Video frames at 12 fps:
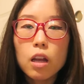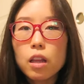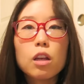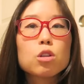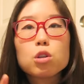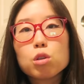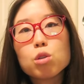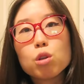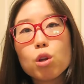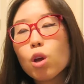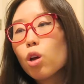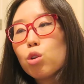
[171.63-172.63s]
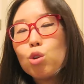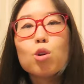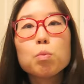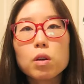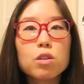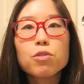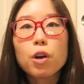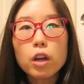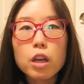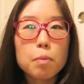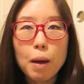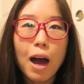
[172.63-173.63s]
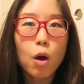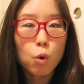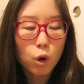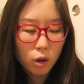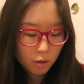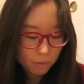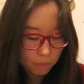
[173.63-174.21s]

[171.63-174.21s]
That's just too much fungi power.